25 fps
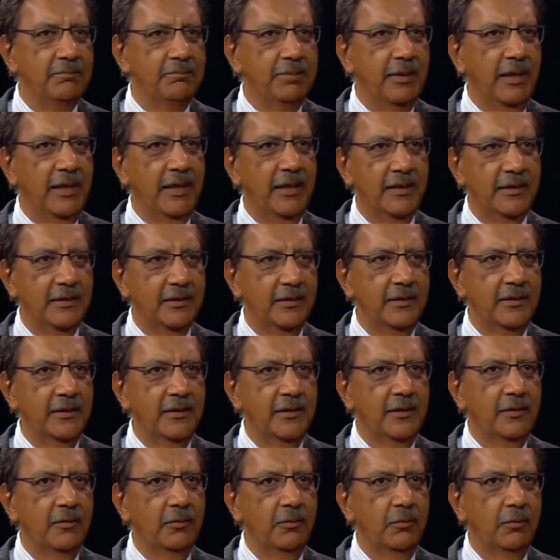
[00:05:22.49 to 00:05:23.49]
But
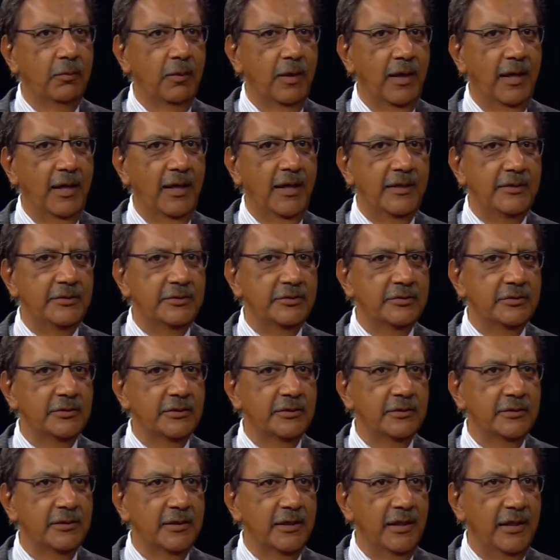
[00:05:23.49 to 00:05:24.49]
why
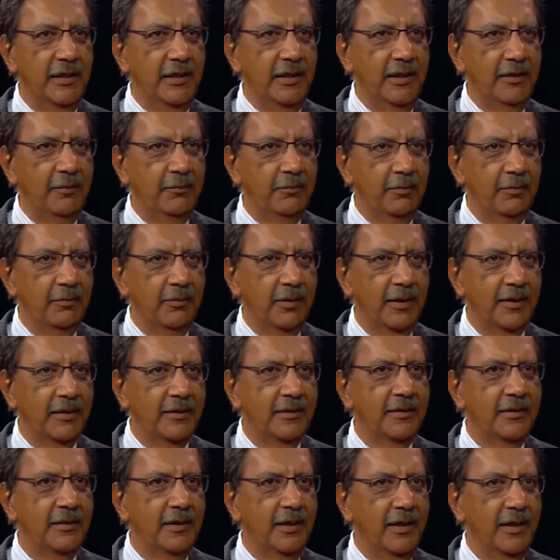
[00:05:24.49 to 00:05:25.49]
should
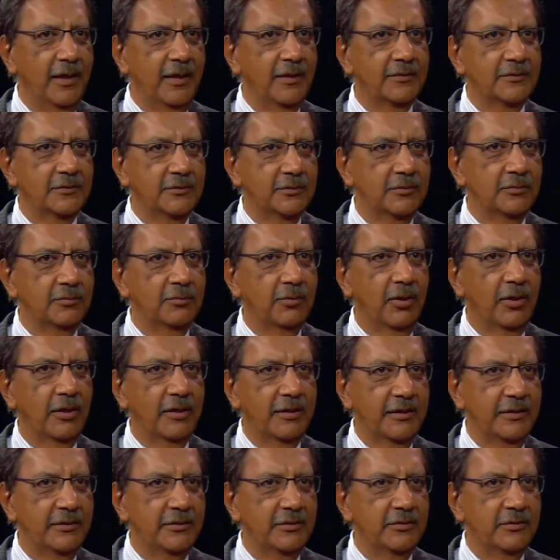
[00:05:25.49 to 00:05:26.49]
one has to
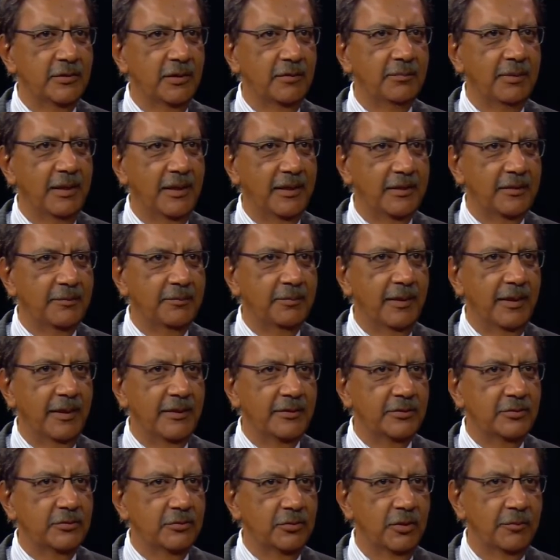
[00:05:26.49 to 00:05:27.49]
walk into a bank
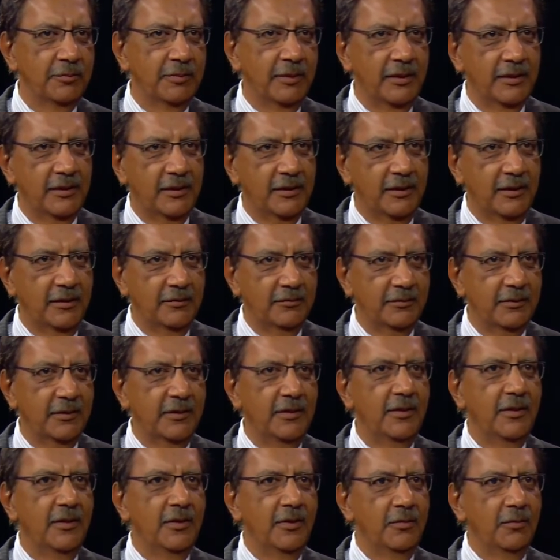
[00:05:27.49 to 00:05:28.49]
branch to open an account?
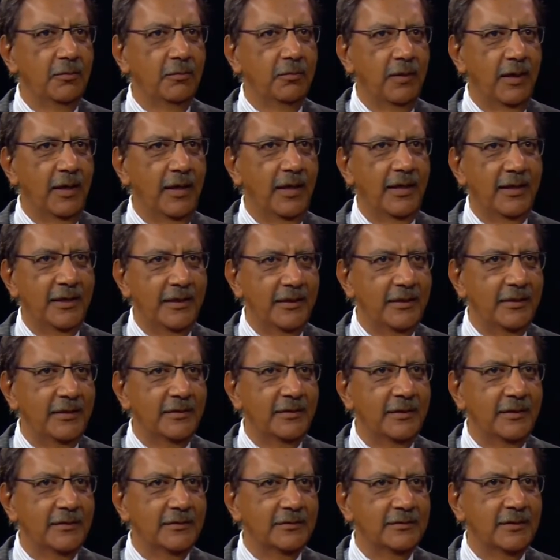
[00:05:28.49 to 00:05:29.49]
Why
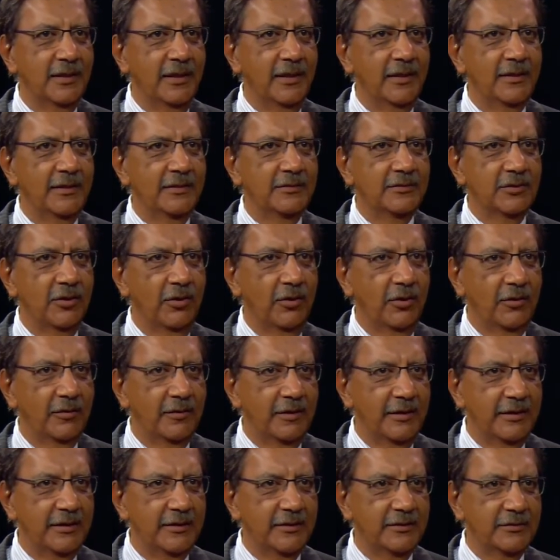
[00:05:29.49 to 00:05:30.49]
and it's
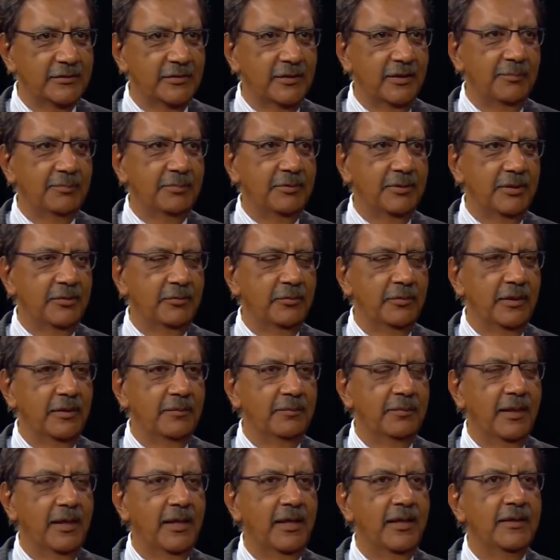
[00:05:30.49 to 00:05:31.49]
already disrupted
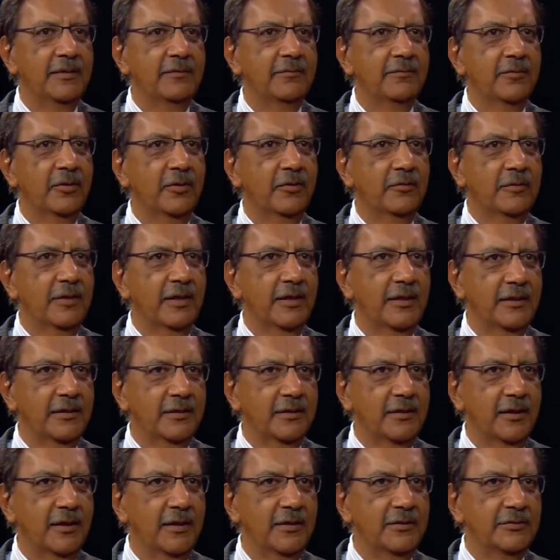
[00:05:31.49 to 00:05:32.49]
whereby for
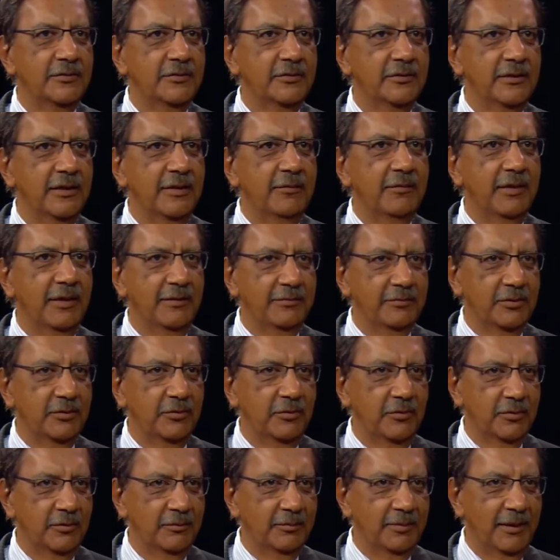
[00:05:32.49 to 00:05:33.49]
credit cards, you never have to
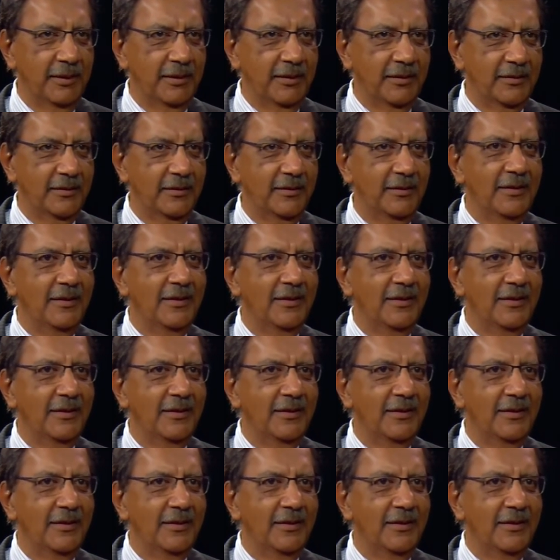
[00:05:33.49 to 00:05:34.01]
go to a bank.